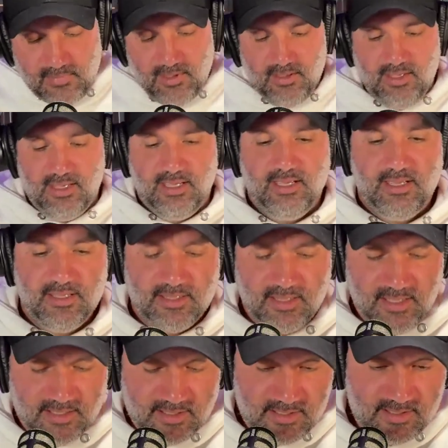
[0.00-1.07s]

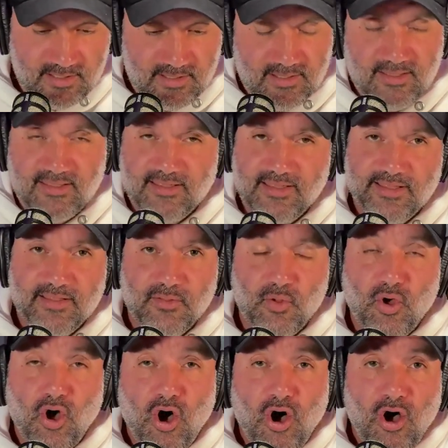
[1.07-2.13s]
it's
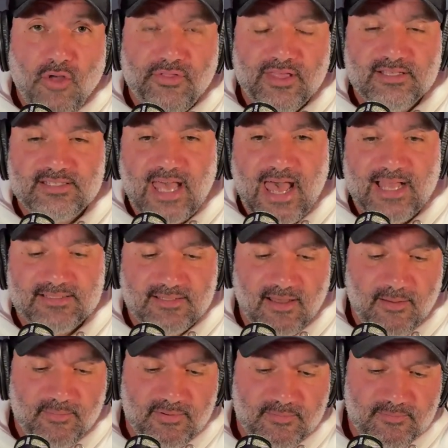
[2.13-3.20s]
all this adds up.